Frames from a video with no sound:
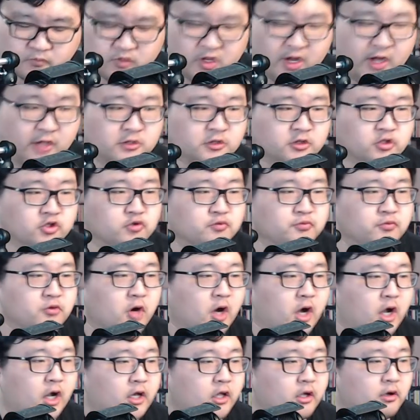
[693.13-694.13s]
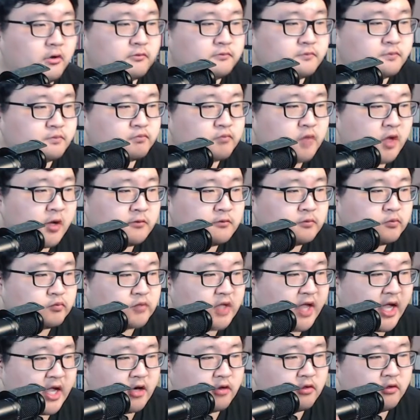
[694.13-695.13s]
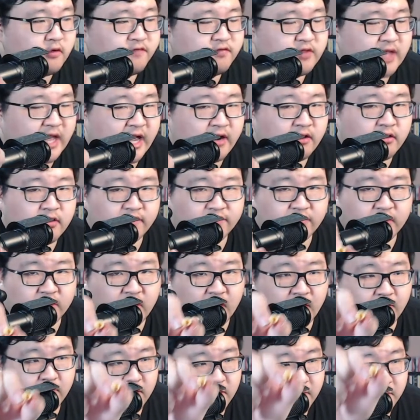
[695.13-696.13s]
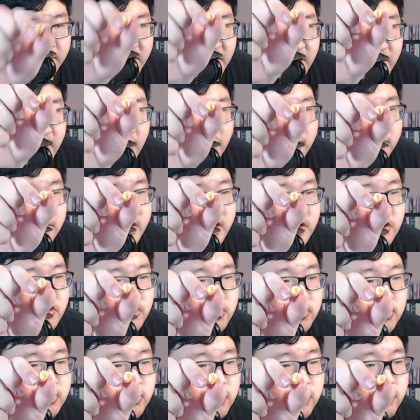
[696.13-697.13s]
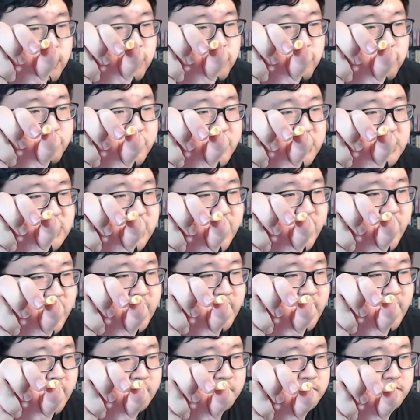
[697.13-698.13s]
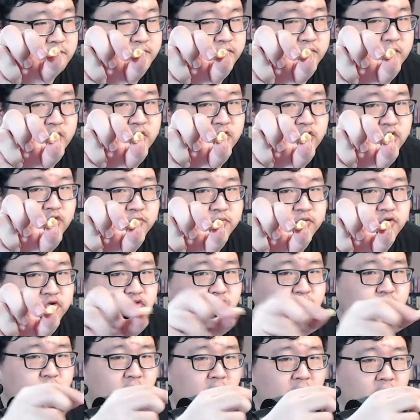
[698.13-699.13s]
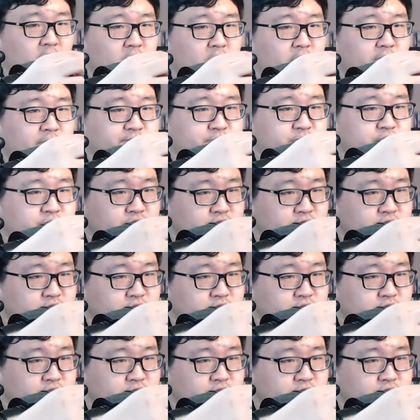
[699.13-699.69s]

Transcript: Yeah, super hollow. I don't know if the camera can pick it up, but it's super tiny. Super hollow.